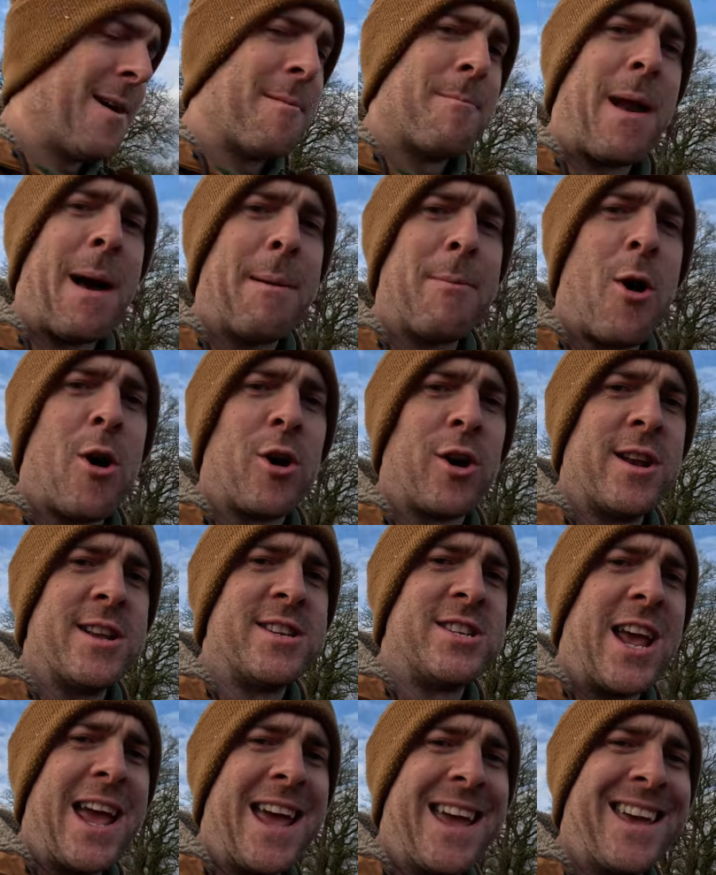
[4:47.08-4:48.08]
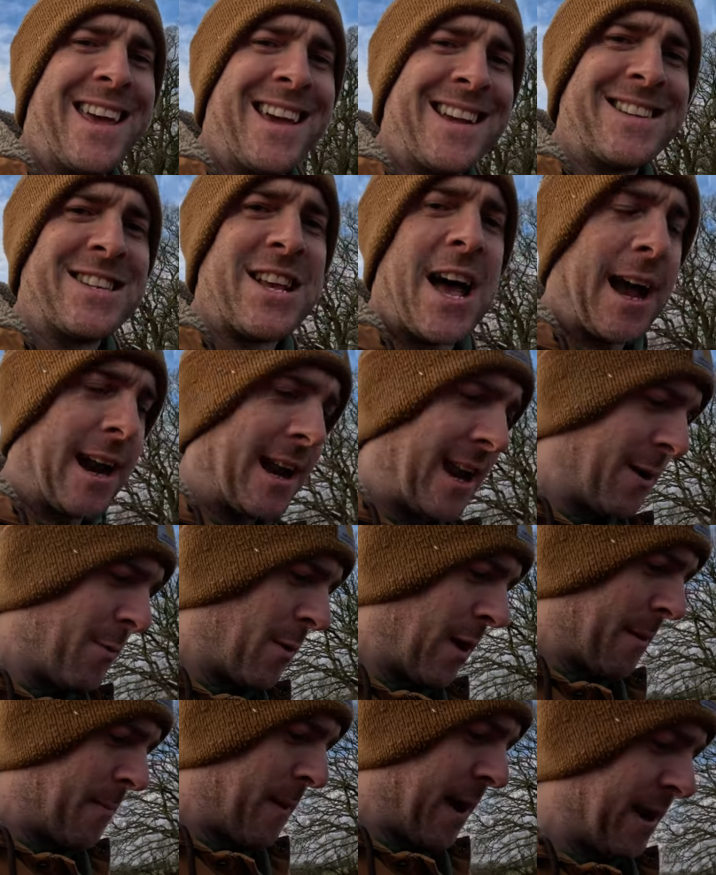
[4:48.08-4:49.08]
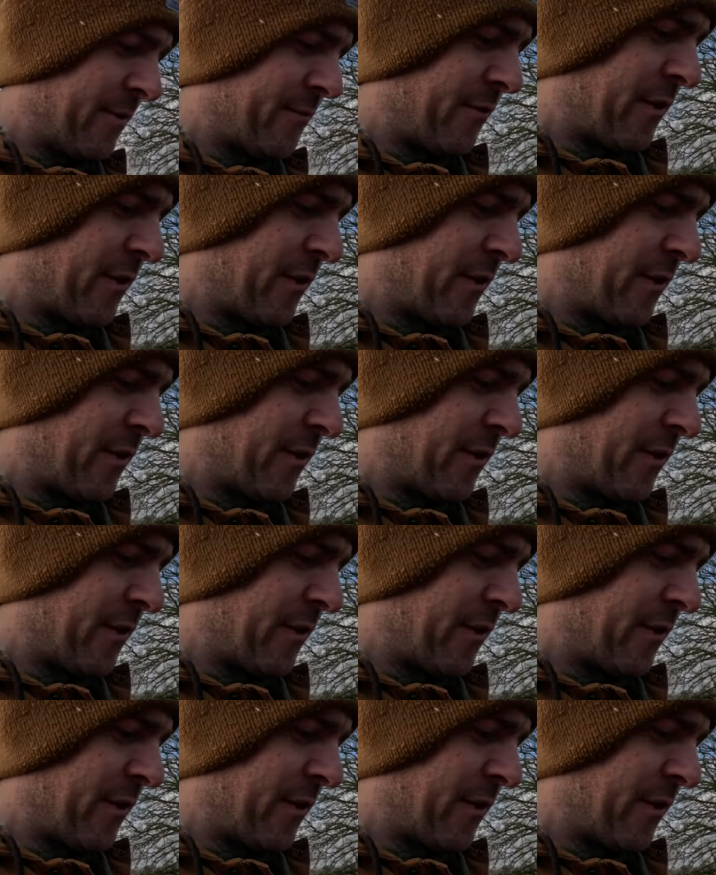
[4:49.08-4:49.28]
but I'm not going to say exactly what I paid